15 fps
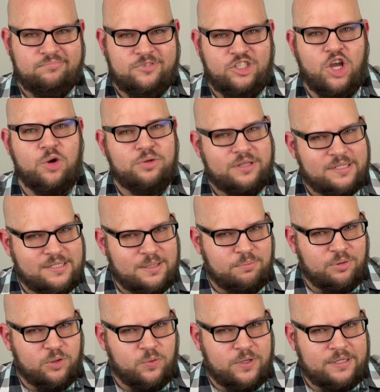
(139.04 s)
go with the
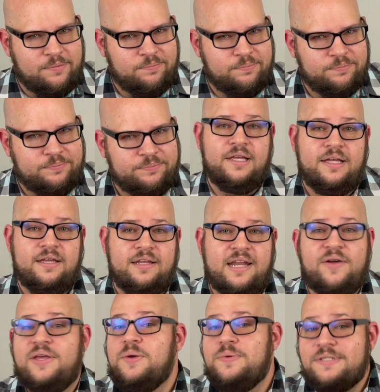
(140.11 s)
simpler one. Now,
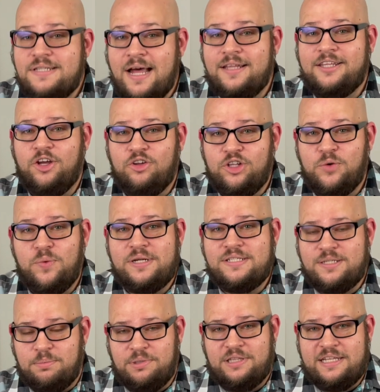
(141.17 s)
he was not the only one
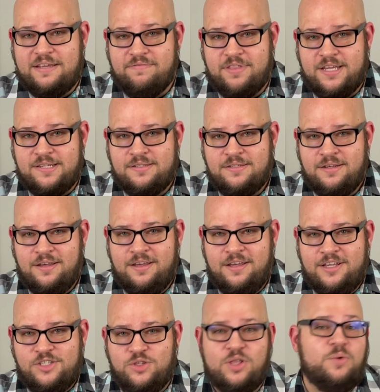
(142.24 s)
to believe this.
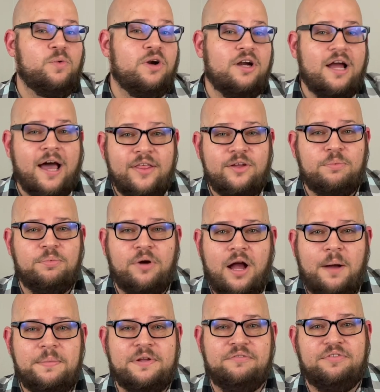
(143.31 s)
So there were other
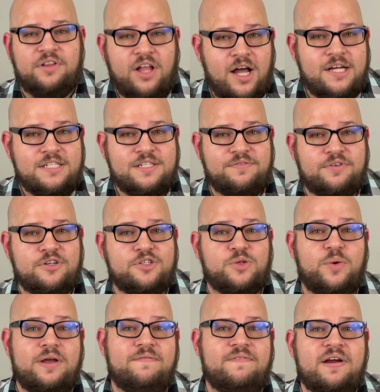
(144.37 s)
prominent philosophers
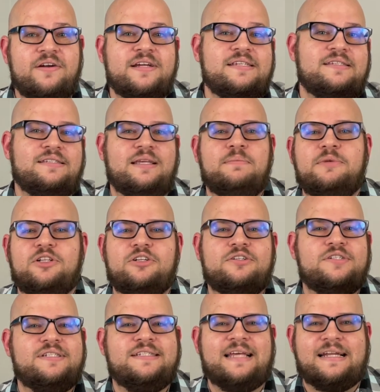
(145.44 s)
who had very similar
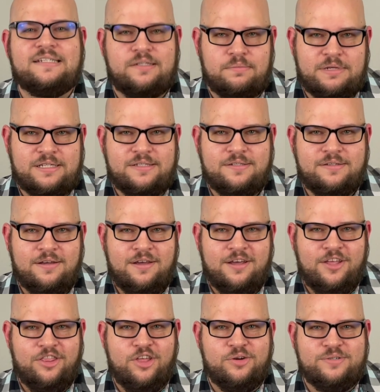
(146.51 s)
sentiments,
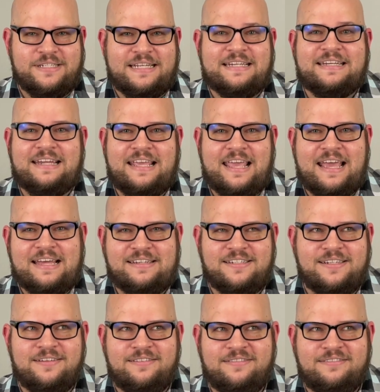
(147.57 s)
though didn't get
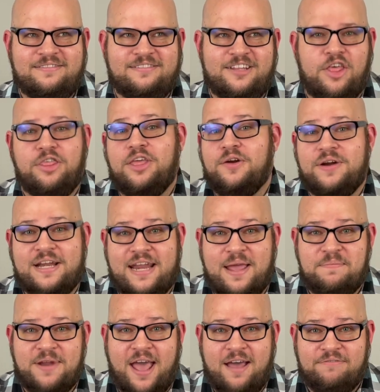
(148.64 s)
the theory
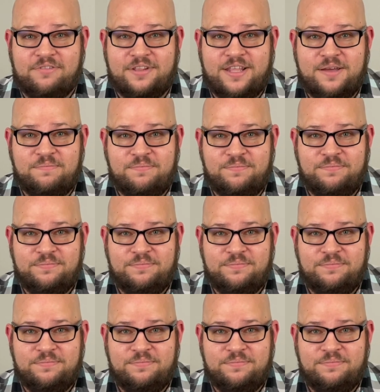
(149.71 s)
named after them.